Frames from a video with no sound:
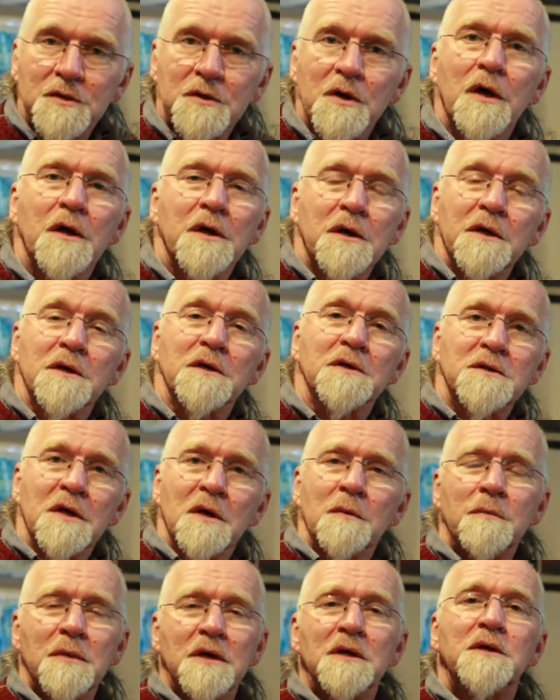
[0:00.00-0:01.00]

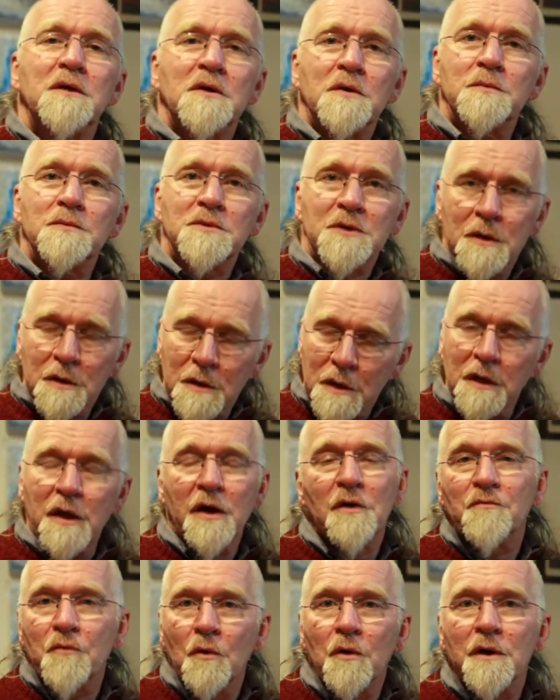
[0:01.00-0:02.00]
psychics, mediums,
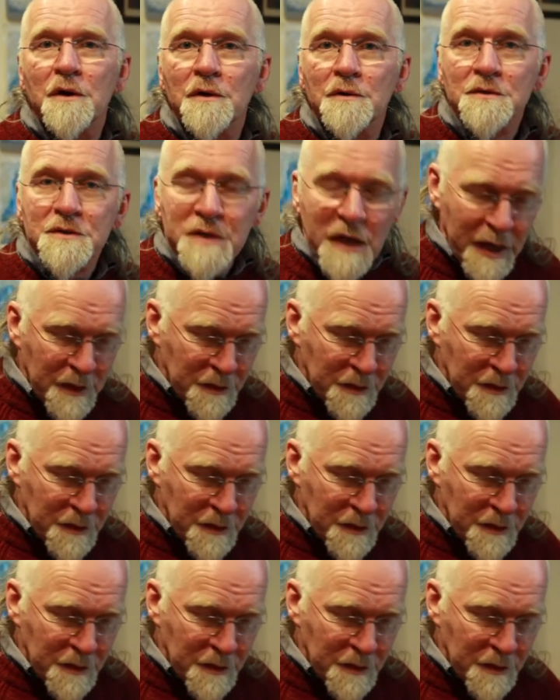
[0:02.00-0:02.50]
clairvoyants.